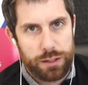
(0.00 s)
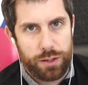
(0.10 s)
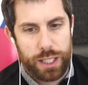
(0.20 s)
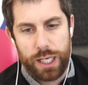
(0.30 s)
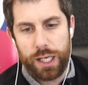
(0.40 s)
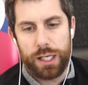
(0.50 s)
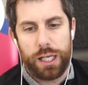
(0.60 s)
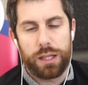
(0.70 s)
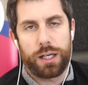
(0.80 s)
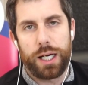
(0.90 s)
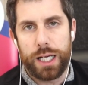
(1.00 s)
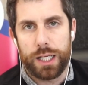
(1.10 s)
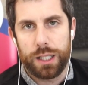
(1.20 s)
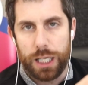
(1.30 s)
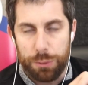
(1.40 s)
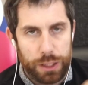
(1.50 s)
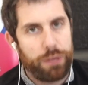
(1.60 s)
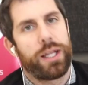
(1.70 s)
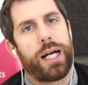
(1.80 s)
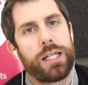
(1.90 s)
then either I will
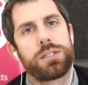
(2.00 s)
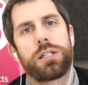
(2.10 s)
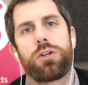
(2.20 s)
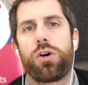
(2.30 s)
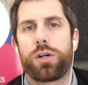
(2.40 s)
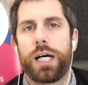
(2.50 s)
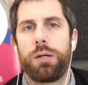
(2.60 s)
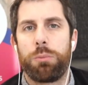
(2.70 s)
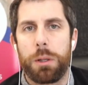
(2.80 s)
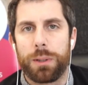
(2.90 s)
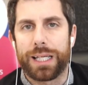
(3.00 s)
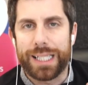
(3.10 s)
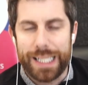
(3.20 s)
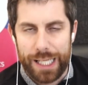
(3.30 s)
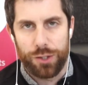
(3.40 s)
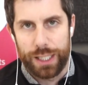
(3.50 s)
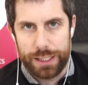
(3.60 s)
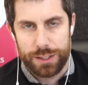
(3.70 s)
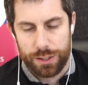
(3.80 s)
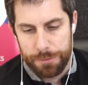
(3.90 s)
have the answer or I will be able to get the
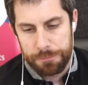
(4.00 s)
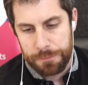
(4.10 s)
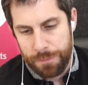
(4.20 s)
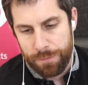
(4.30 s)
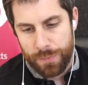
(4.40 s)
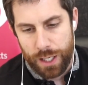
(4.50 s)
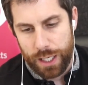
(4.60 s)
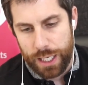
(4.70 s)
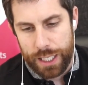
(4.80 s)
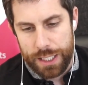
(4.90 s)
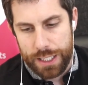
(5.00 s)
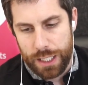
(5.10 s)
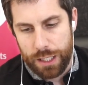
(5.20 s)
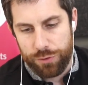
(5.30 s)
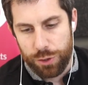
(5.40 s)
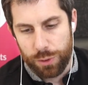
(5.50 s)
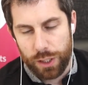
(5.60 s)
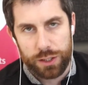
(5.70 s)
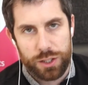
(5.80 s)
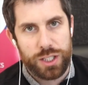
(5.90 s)
answer. And if you would
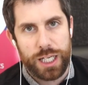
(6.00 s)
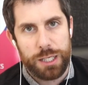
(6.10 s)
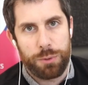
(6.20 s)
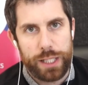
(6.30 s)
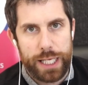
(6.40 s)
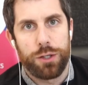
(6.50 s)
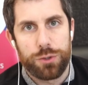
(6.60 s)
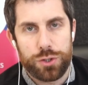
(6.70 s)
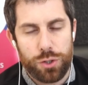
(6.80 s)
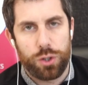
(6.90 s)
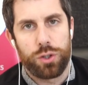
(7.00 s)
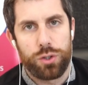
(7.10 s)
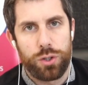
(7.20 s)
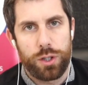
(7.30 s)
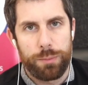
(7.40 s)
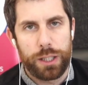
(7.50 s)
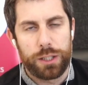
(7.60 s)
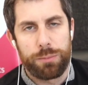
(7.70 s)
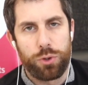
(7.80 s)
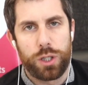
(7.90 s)
like to see anybody else on the
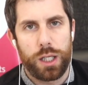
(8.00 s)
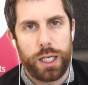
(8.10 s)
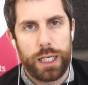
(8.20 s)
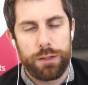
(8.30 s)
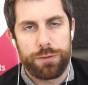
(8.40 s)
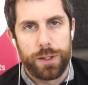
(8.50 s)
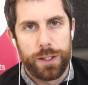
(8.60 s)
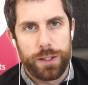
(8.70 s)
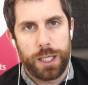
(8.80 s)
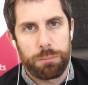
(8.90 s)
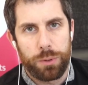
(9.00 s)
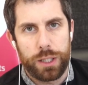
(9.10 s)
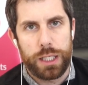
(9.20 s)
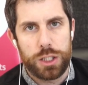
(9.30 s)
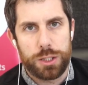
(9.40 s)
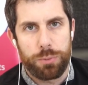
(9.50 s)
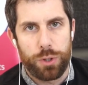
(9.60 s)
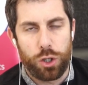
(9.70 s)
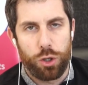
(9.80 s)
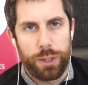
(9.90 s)
Bearded Broker Live, then please put
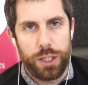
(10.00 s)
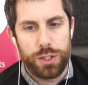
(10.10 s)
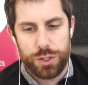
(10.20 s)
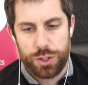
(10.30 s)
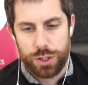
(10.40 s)
the comments